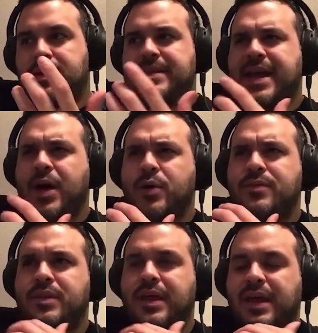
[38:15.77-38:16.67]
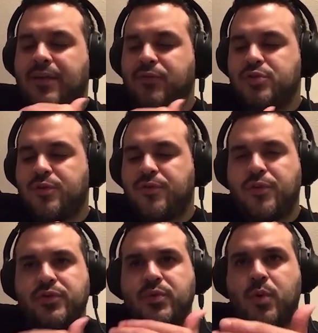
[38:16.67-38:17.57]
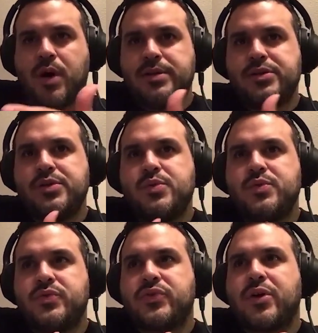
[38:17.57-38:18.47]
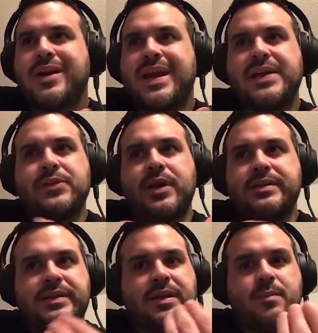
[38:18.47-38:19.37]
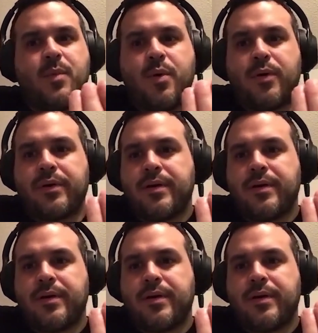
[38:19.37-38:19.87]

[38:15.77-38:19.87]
now, even like after your first watch, you start analyzing it more.